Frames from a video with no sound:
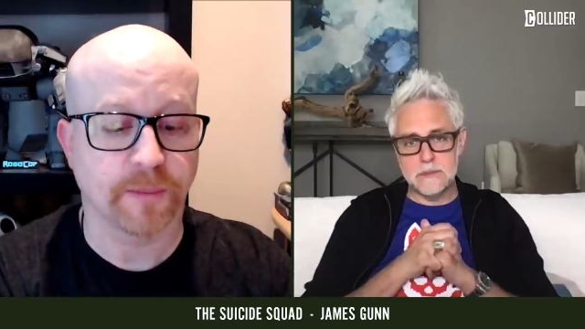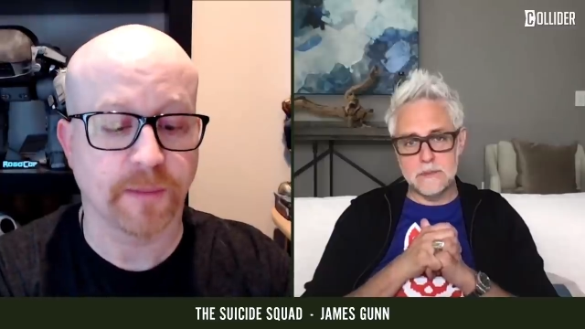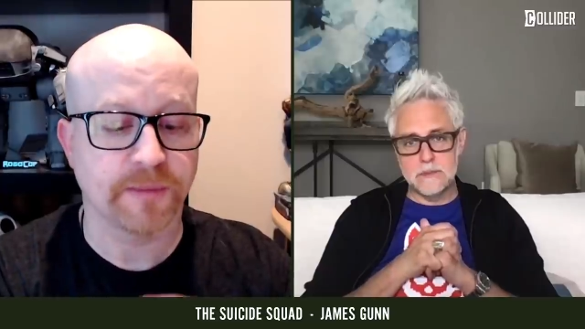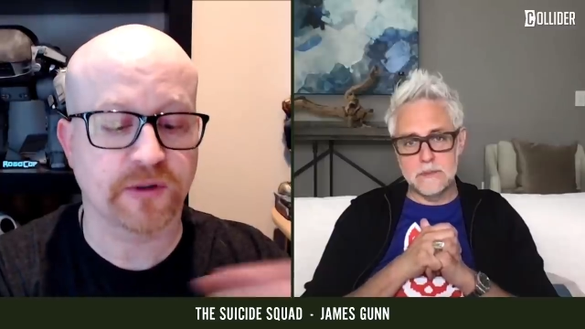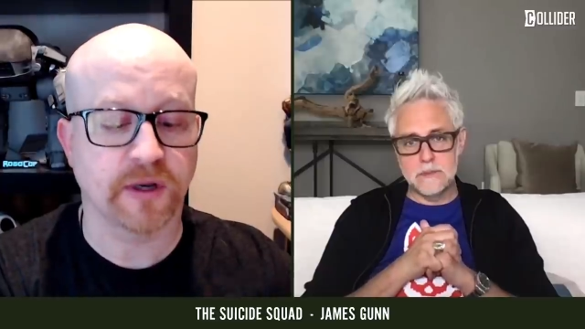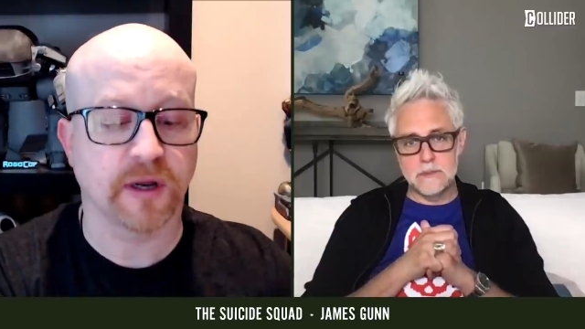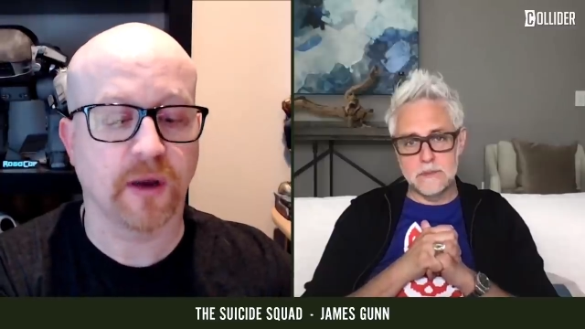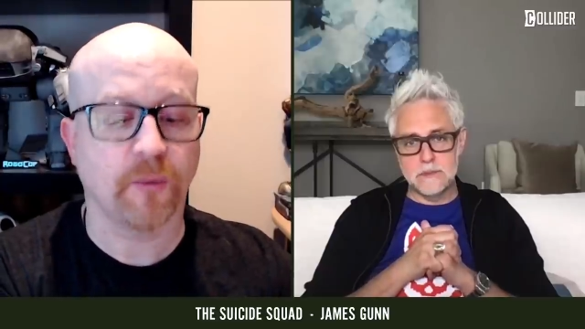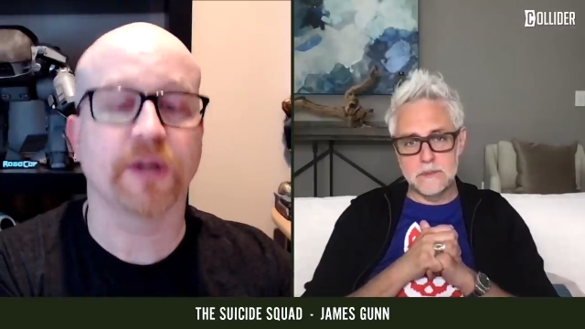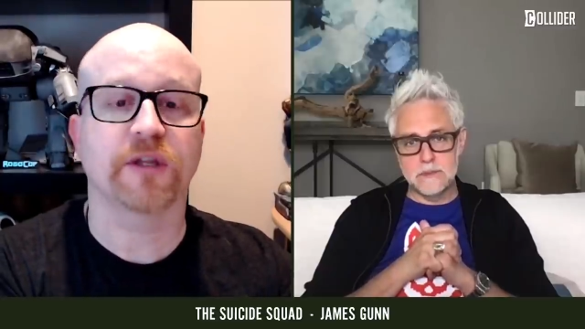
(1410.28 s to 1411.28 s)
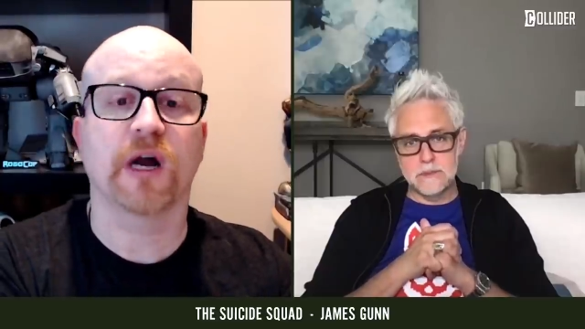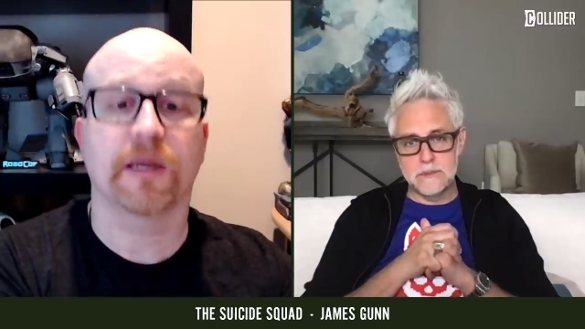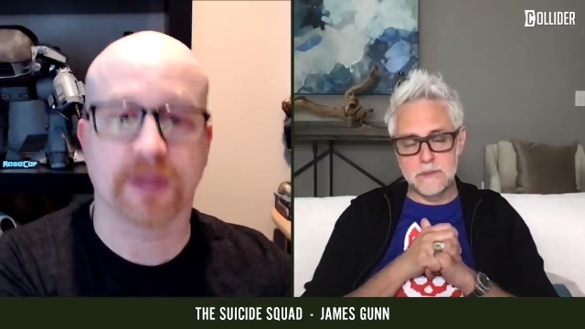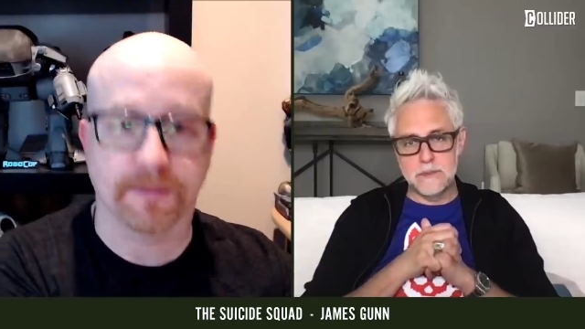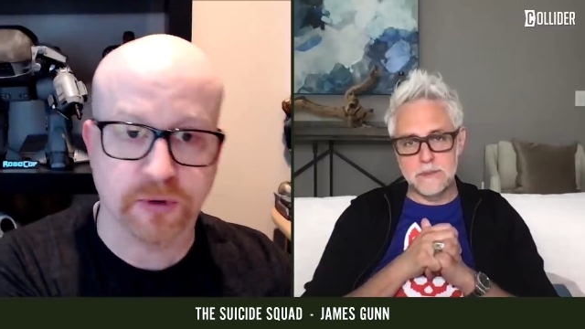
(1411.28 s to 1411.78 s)
Speaker 1: So I'm just gonna I want to talk
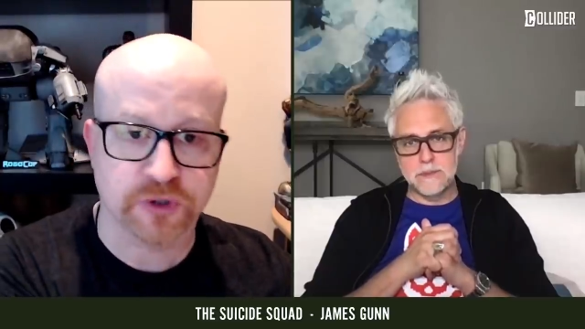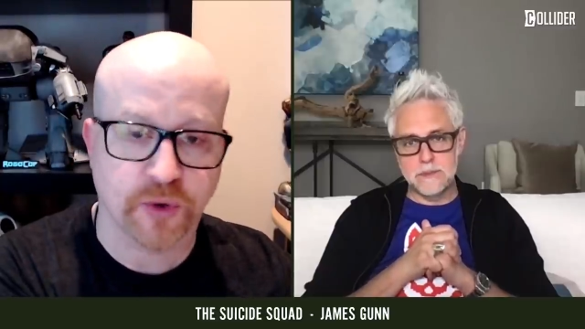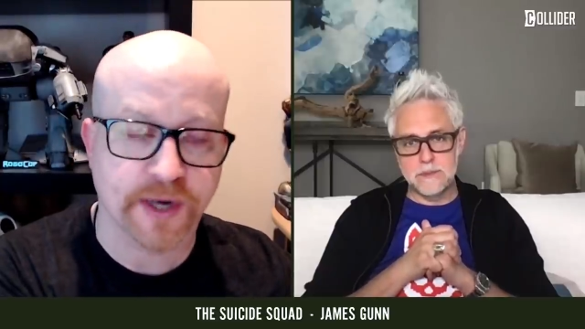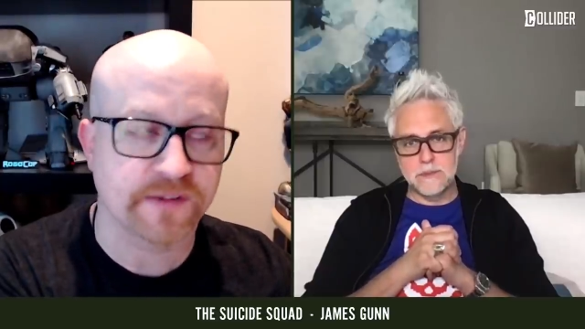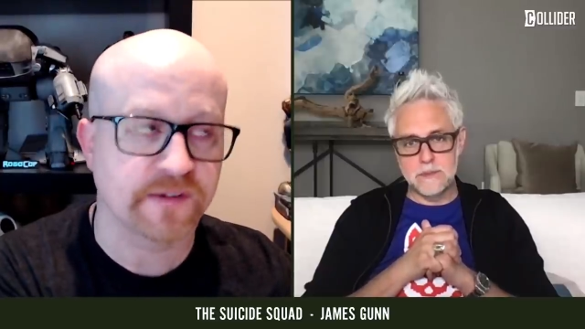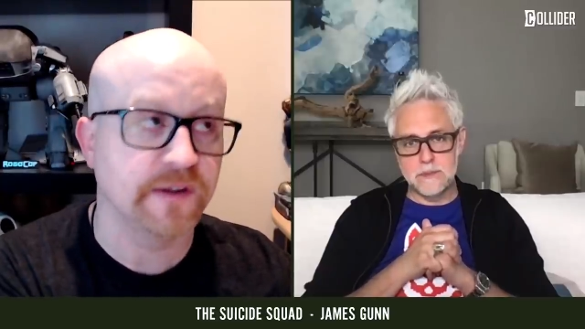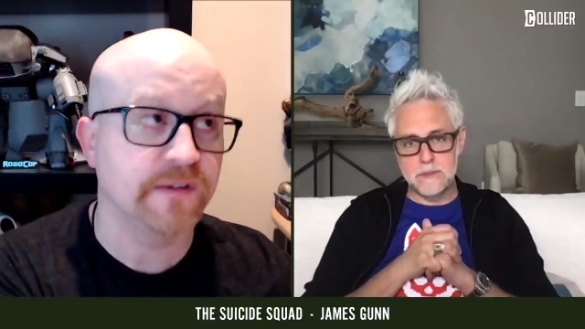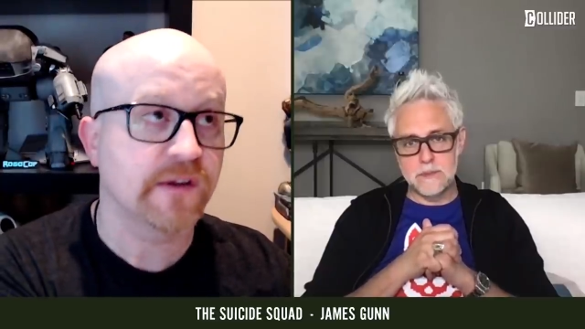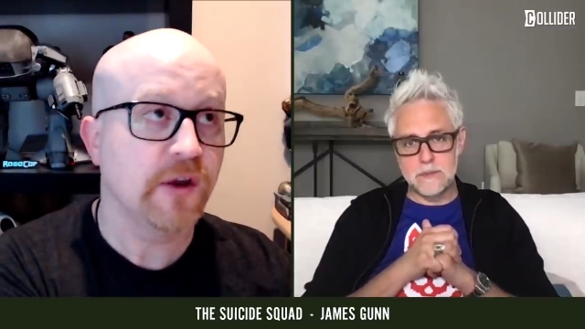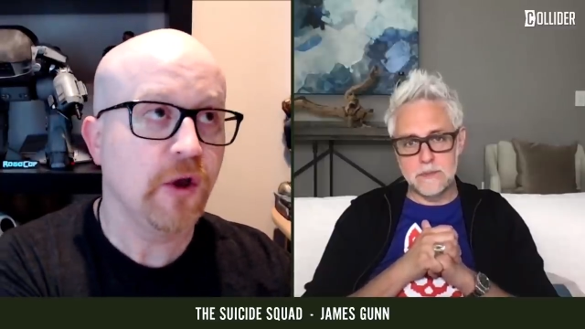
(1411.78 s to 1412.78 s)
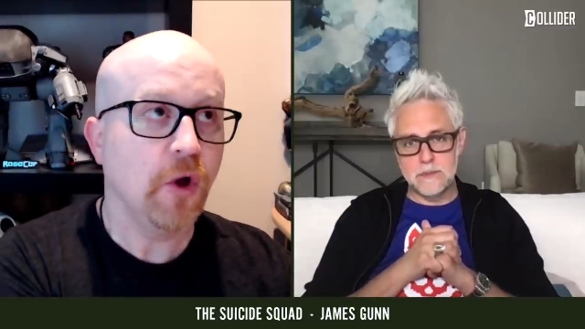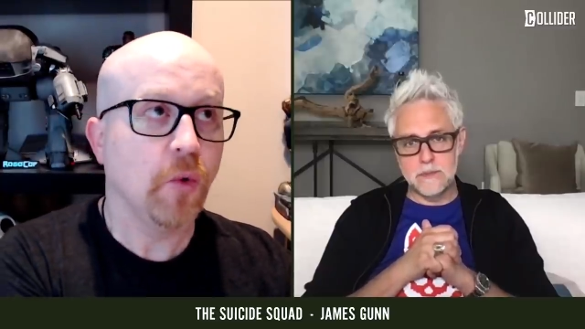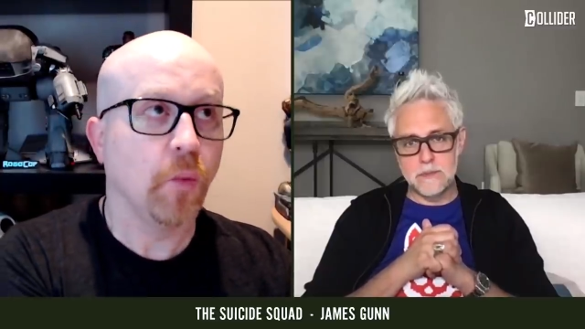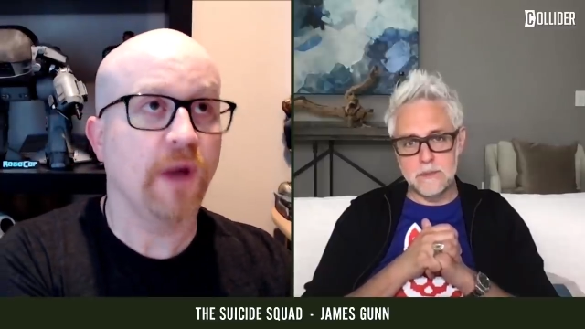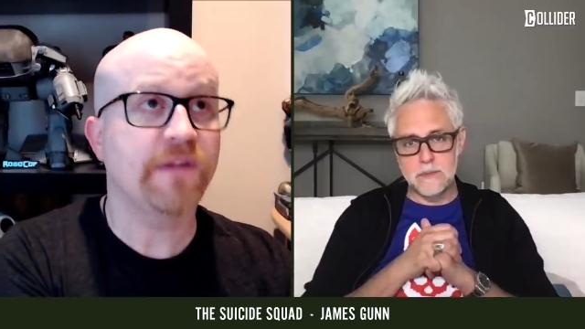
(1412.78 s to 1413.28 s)
about the post credit scenes.
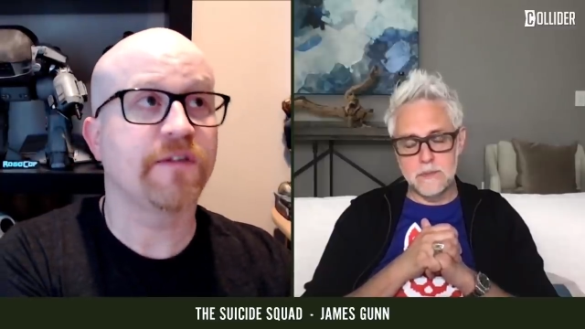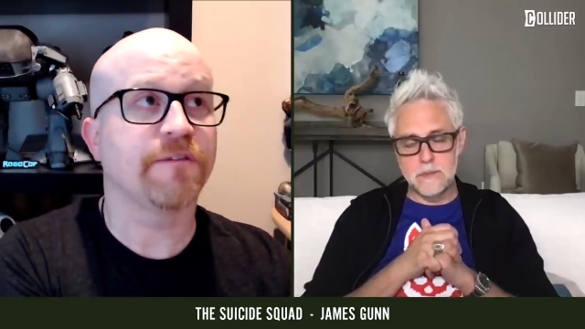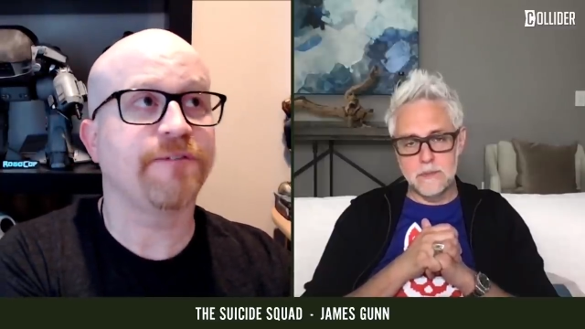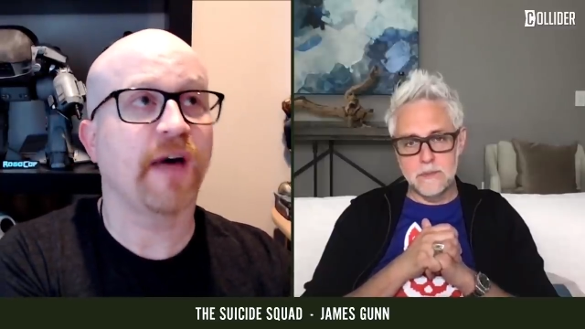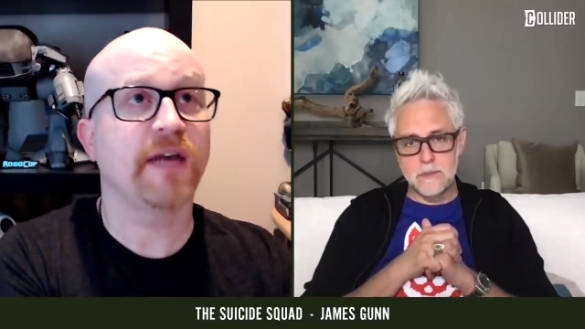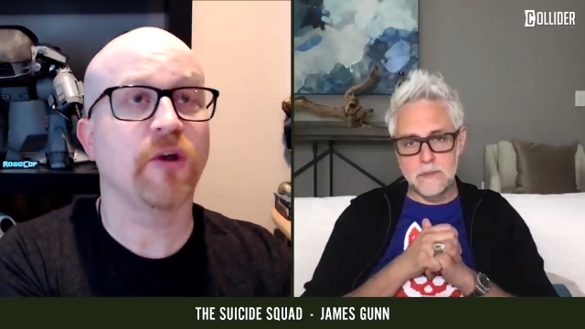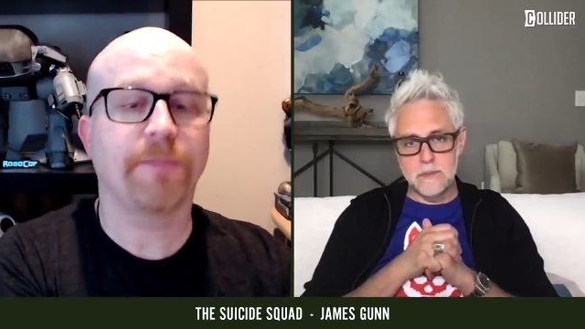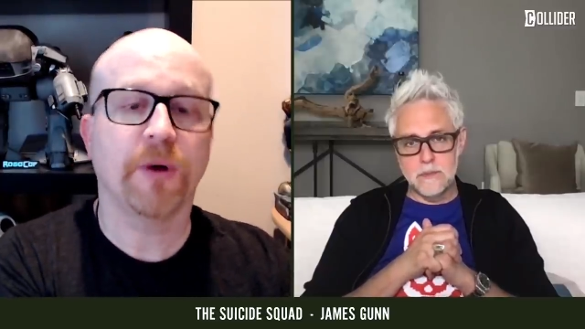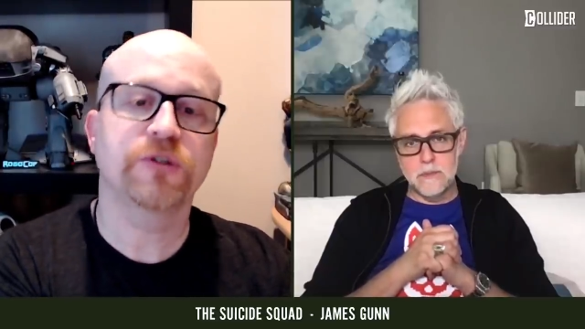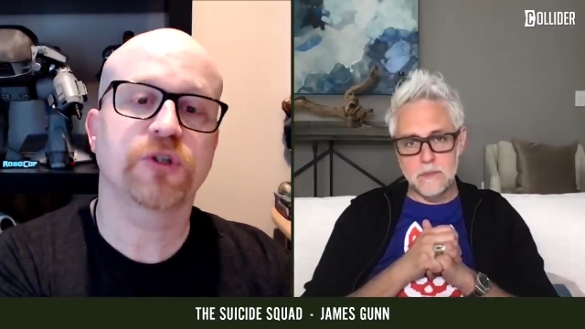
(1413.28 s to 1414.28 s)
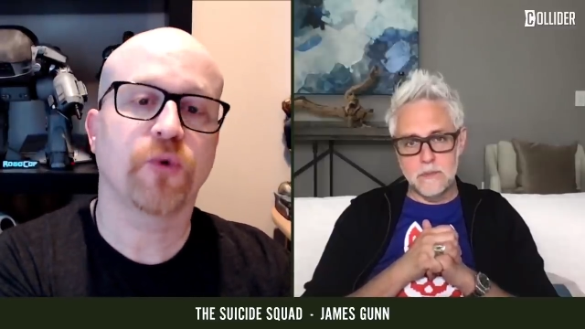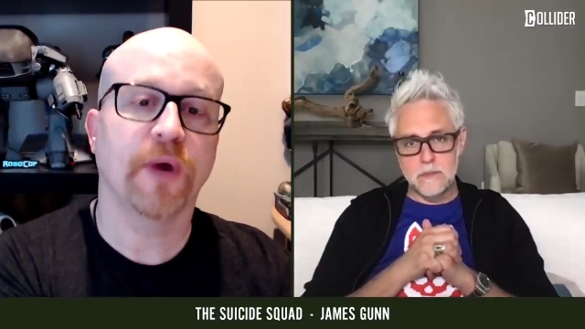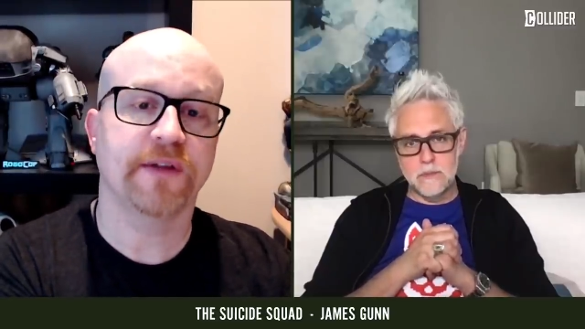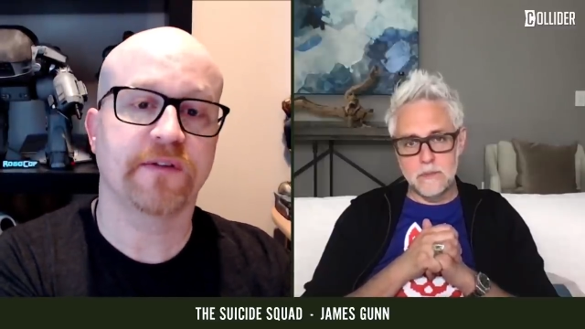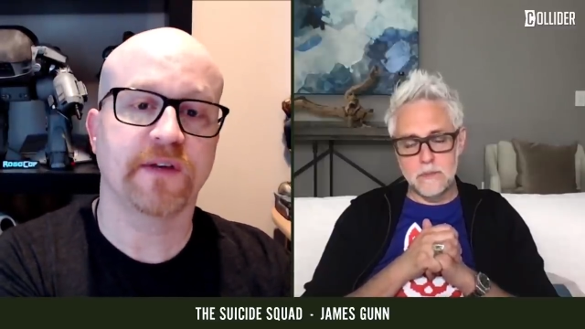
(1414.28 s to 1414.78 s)
Was the final post credit